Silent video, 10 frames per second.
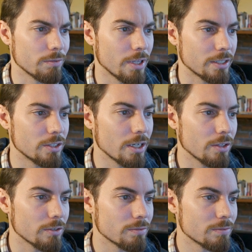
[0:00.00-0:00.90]
like
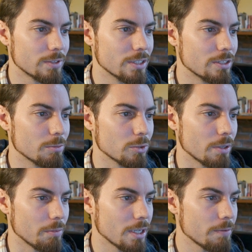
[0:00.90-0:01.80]
dialog system or
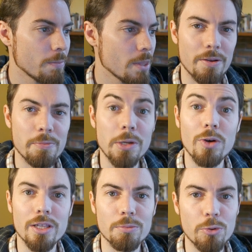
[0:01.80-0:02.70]
something, it'd be
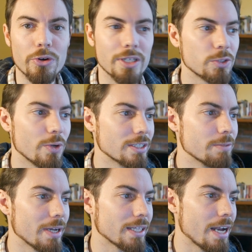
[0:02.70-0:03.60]
quite laborious to
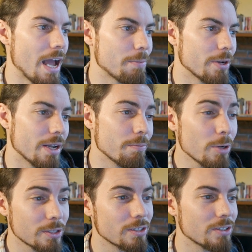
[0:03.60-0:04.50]
actually make that happen. And
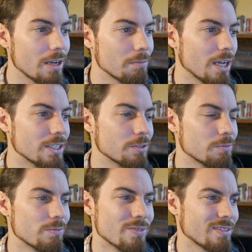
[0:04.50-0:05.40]
most of the time, I
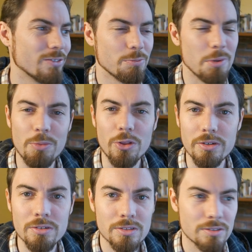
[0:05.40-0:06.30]
just couldn't be
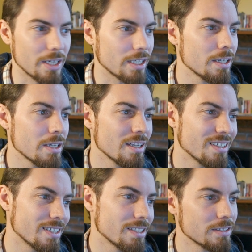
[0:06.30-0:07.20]
bothered. Like,
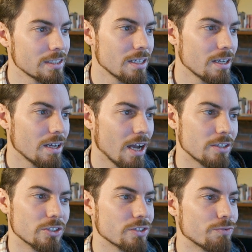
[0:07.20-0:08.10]
I
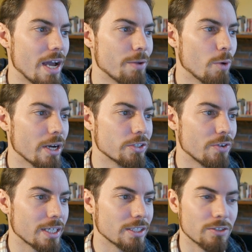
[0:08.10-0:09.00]
could just add one
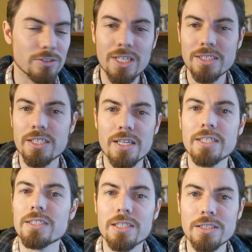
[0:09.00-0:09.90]
interaction because that's an
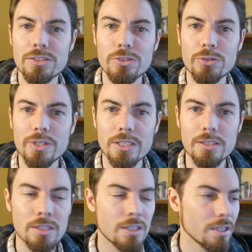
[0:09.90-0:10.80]
easy thing to do in